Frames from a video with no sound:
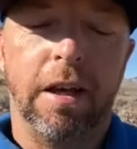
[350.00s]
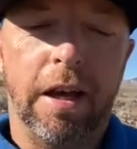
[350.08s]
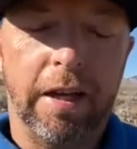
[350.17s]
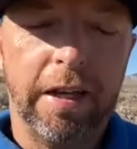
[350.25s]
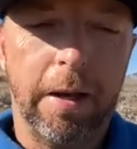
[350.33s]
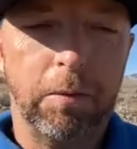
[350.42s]

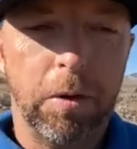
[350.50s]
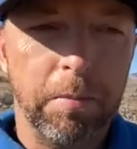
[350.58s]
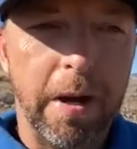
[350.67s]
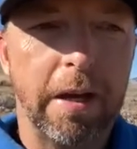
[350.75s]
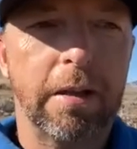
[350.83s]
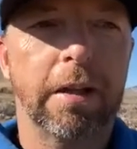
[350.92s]
I kept going
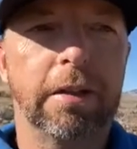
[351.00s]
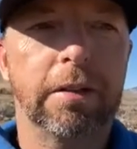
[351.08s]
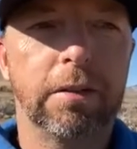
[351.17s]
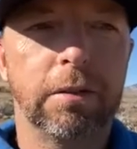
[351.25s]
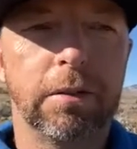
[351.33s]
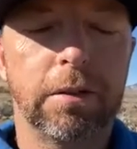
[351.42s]
back like,
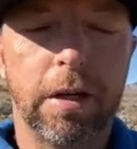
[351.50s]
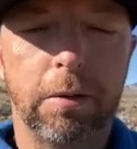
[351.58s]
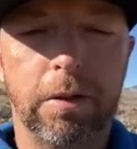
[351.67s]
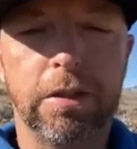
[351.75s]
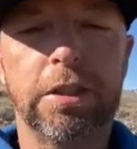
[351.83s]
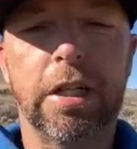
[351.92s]
okay,
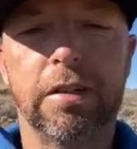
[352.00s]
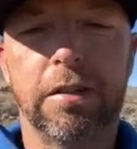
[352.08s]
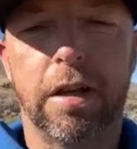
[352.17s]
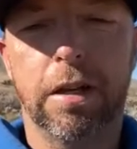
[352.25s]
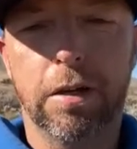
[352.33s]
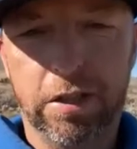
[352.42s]
what does Jay
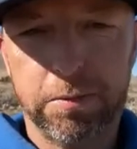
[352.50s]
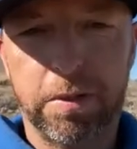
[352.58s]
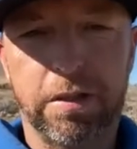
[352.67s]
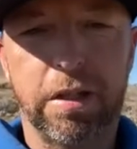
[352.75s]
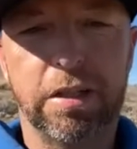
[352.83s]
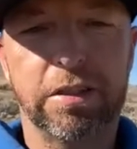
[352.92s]
say? No
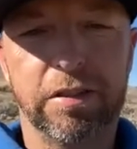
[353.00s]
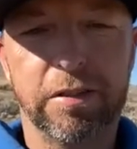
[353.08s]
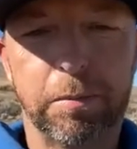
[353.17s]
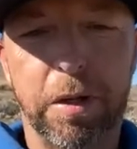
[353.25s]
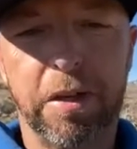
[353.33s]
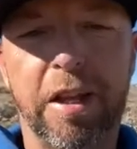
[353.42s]
expectations.
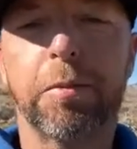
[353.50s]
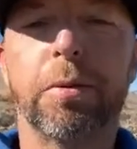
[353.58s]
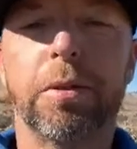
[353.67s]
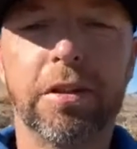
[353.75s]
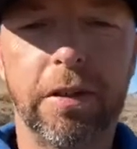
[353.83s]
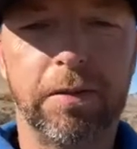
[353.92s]
But that's
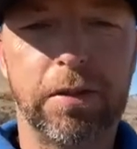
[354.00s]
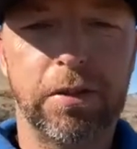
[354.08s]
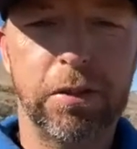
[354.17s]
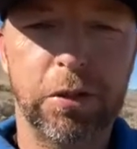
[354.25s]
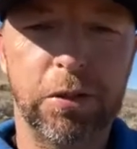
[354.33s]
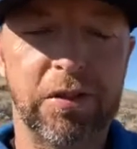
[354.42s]
pretty tough to
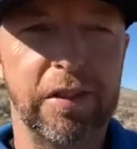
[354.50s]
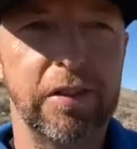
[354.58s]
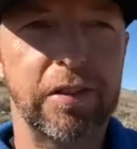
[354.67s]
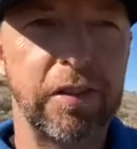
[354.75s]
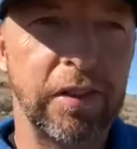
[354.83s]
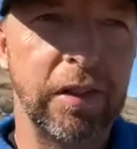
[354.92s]
do
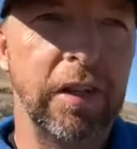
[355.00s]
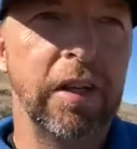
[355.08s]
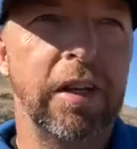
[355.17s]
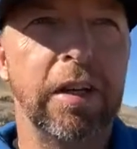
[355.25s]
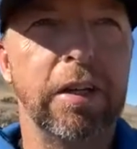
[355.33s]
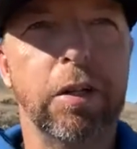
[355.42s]
since,
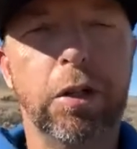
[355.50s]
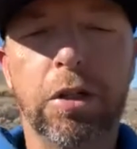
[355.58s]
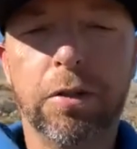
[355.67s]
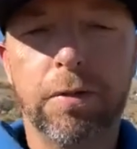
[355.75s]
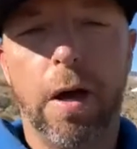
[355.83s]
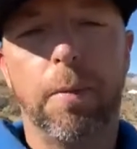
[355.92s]
you
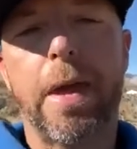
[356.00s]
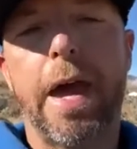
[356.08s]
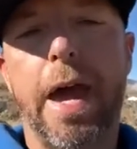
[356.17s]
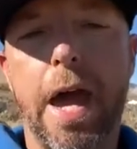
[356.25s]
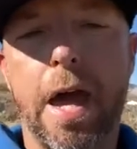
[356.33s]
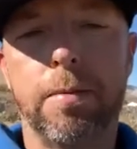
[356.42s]
develop
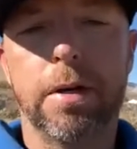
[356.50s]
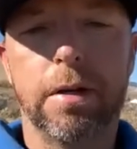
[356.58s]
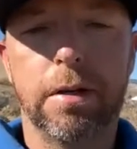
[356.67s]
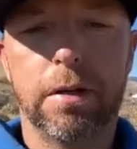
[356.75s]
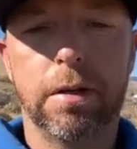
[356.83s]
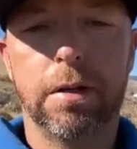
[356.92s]
that habit.
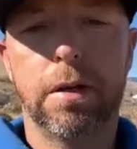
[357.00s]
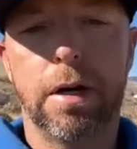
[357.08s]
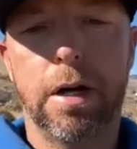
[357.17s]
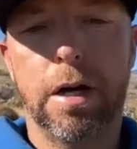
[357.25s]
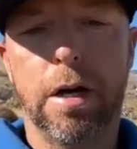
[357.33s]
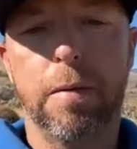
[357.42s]

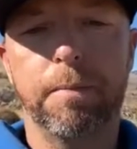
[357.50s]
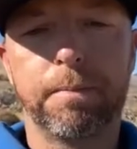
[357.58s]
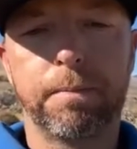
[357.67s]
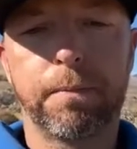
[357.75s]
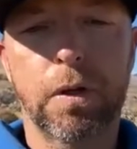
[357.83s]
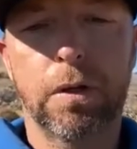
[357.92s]
I've
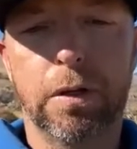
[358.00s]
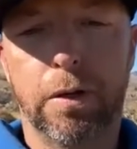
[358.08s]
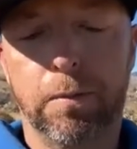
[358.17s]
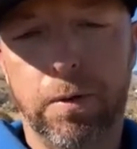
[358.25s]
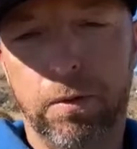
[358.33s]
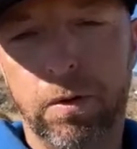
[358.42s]

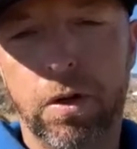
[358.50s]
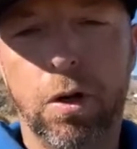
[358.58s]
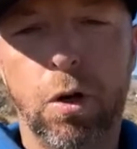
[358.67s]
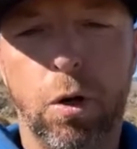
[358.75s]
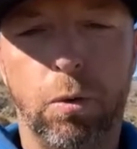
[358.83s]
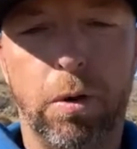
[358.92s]
been
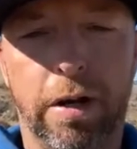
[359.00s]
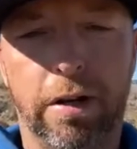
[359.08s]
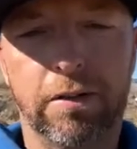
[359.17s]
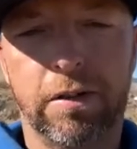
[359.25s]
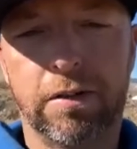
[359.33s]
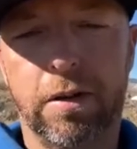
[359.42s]

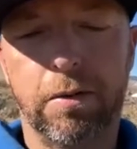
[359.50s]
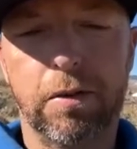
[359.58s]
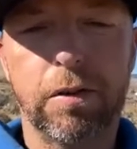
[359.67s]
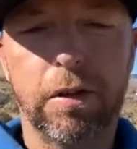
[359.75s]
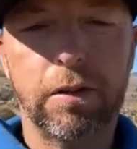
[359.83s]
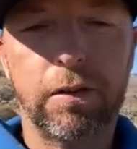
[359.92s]
riding since I was
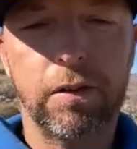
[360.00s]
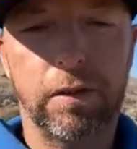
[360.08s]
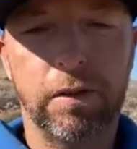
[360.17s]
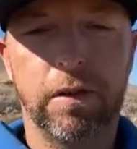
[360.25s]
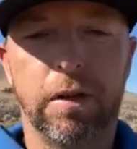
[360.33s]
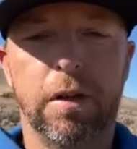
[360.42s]
6,
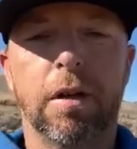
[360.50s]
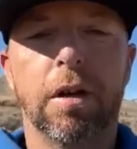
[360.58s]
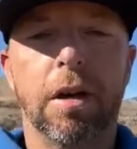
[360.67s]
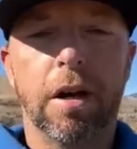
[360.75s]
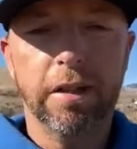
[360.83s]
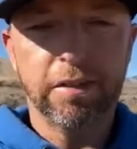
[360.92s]
and
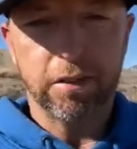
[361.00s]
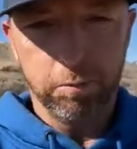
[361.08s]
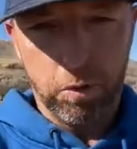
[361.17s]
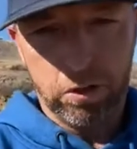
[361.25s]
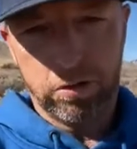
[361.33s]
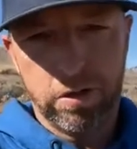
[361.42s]
us as
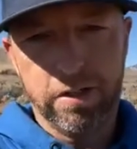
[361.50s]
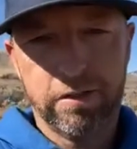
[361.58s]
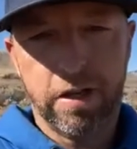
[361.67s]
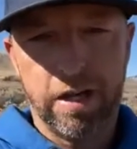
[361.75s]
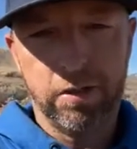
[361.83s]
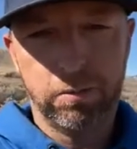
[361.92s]
motocross
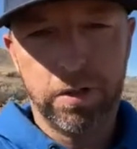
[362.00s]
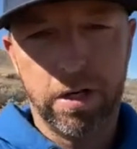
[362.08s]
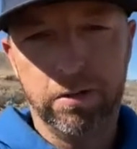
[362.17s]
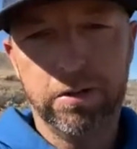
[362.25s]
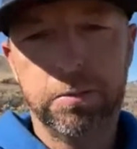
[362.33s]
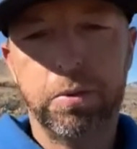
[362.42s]
guys, we
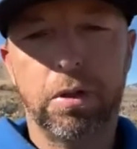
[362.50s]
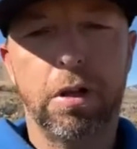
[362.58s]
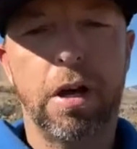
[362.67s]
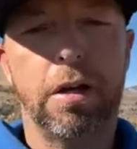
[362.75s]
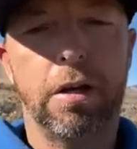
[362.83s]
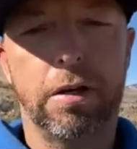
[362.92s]
always put a
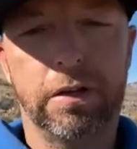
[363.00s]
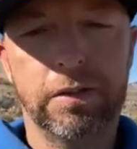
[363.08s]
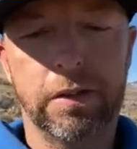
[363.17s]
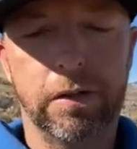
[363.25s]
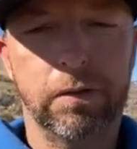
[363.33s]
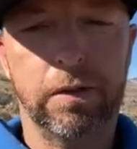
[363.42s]
lot on
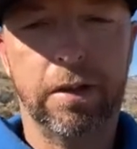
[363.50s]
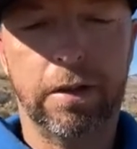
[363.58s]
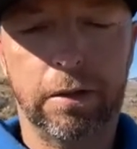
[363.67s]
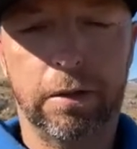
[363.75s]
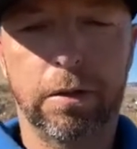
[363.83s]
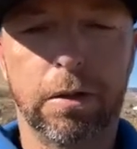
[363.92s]
ourselves. And I think,